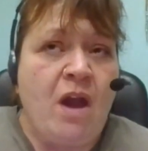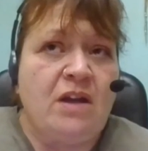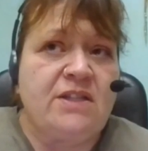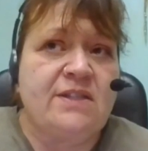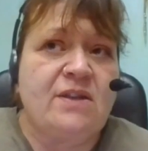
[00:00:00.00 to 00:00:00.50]

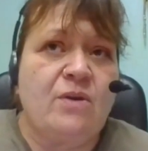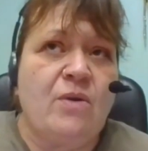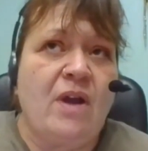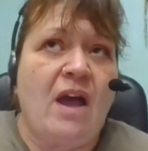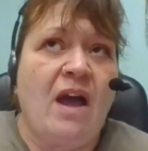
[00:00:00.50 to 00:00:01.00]

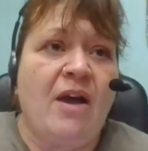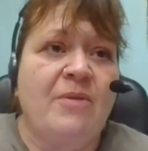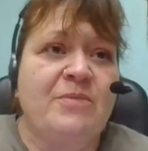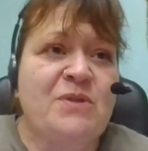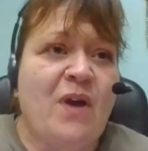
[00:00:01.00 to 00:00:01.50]
So
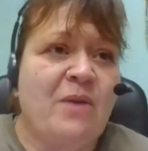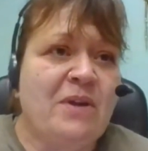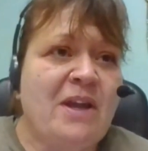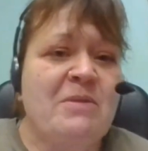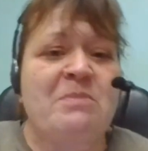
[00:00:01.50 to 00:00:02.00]
I
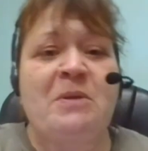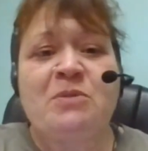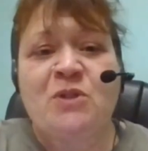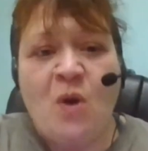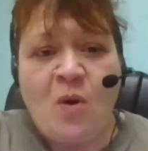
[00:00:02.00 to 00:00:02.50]
would come in
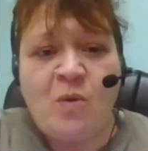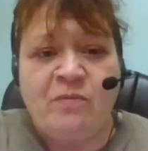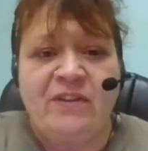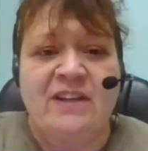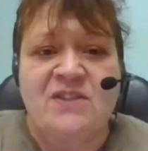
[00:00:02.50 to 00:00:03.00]
people's
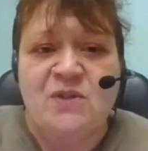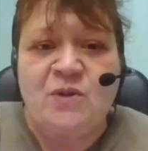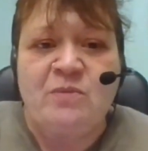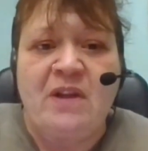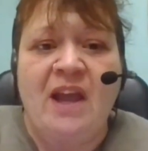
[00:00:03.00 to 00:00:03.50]
home via
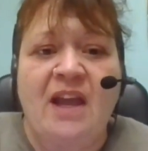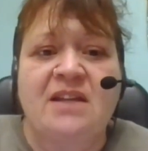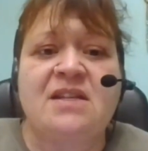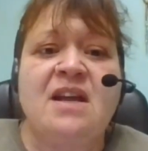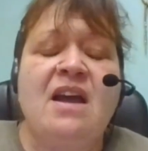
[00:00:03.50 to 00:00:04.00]
Zoom,
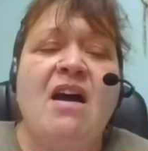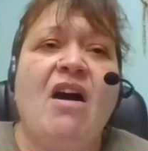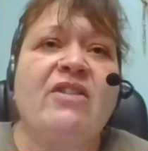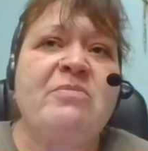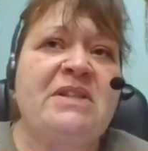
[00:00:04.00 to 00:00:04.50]
and
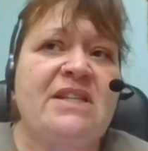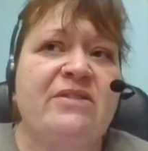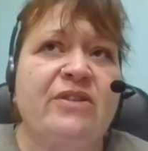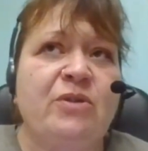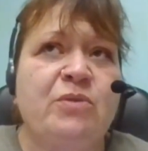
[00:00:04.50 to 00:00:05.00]
all the
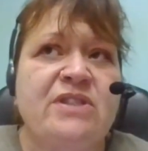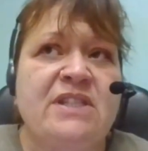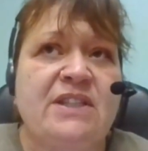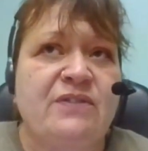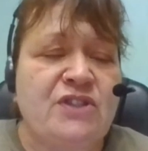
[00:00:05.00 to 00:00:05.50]
material were
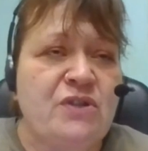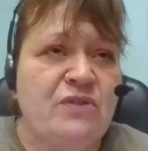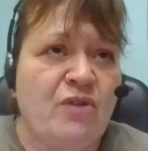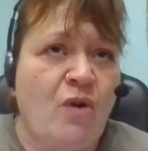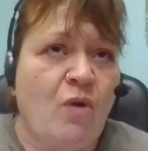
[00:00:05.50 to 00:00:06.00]
delivered to
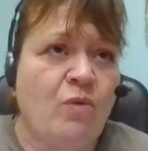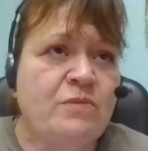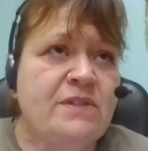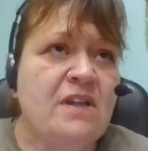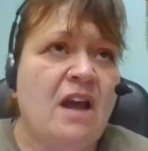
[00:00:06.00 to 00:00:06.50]
their
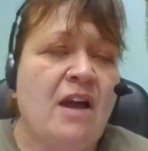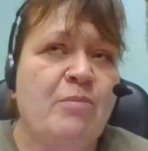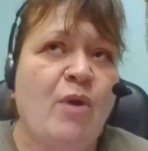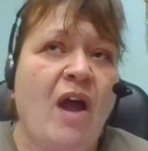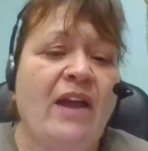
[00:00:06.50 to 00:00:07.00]
homes
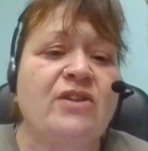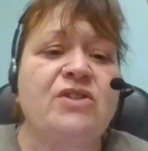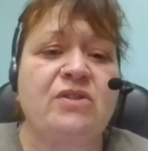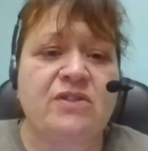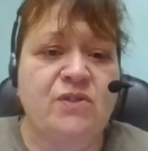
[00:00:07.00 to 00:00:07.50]
prior
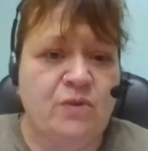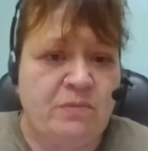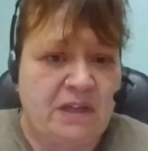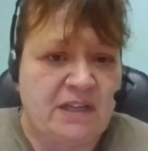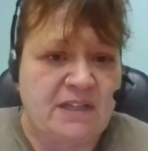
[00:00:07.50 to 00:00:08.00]
to the
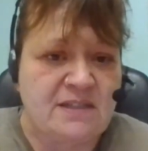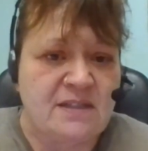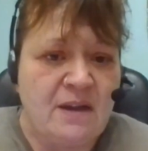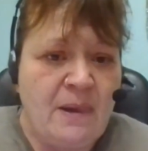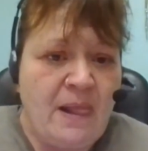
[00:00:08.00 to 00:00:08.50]
Zoom meetings.
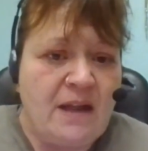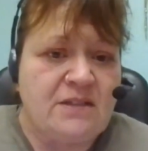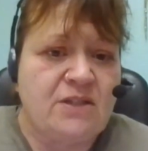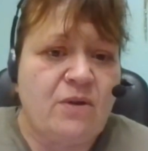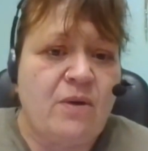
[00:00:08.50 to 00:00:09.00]

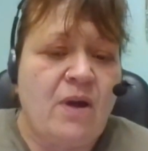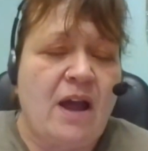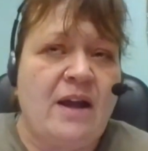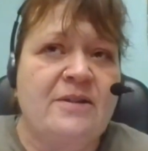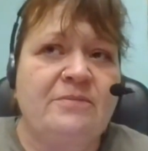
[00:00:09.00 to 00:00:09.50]
So
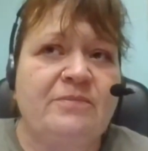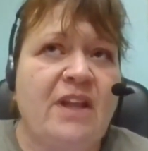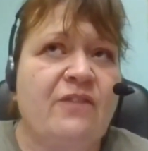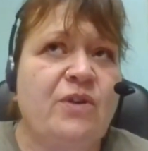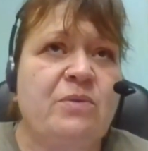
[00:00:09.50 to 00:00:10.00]

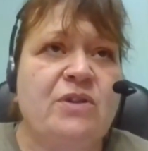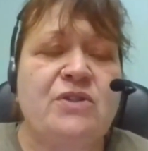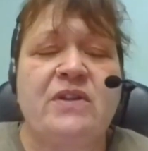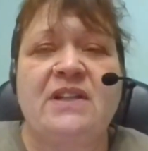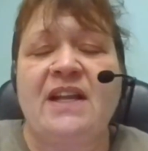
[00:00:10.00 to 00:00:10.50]
if we were
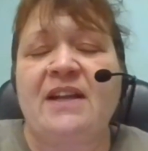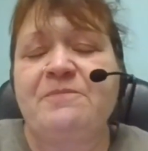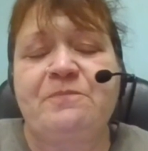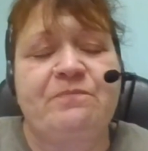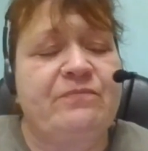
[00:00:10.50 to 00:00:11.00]
doing like
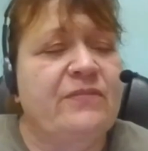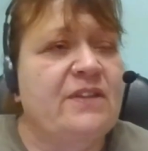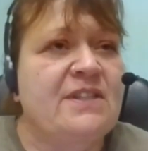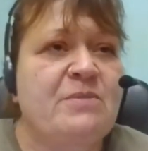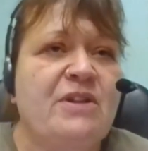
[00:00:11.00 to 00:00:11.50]

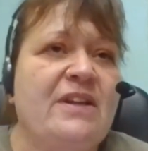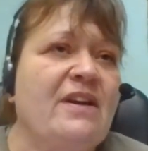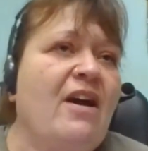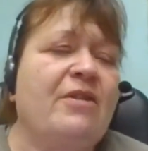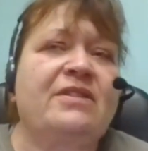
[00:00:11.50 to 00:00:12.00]
some of the
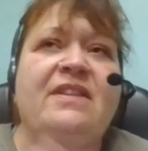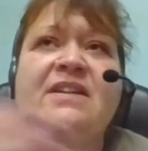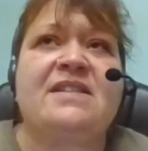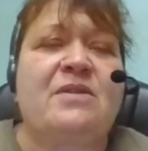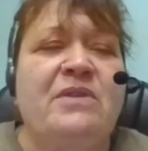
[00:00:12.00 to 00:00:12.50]

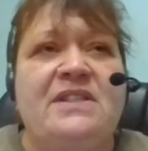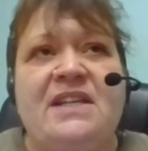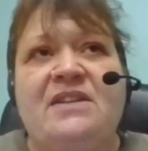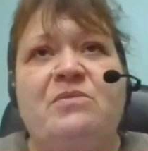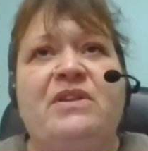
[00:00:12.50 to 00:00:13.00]
things that we
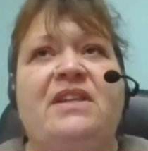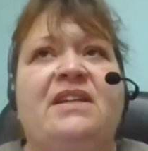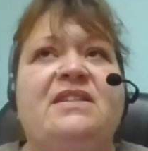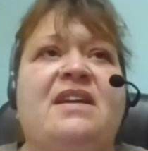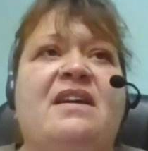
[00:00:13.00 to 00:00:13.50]

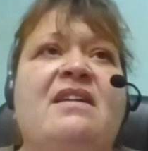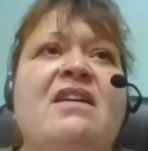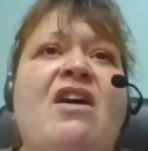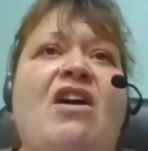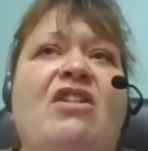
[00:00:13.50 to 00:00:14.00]
did a
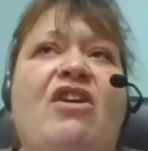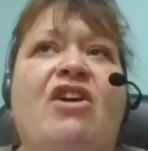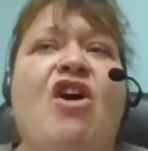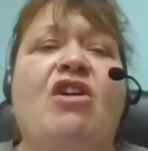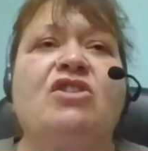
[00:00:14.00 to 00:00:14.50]
lot
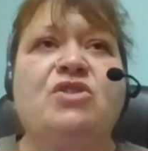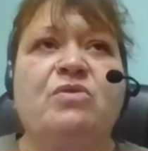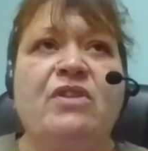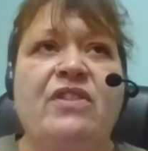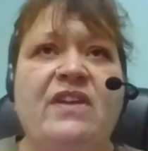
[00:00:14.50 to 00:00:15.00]
of
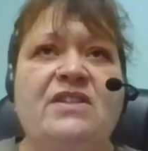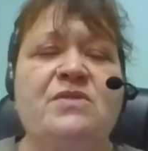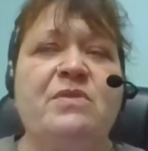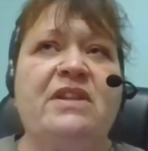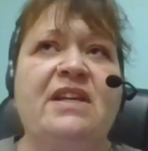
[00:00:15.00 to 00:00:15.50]
cultural
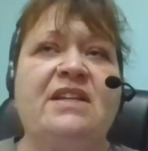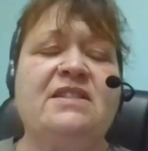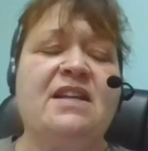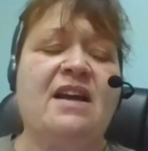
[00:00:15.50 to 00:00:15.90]
things. We did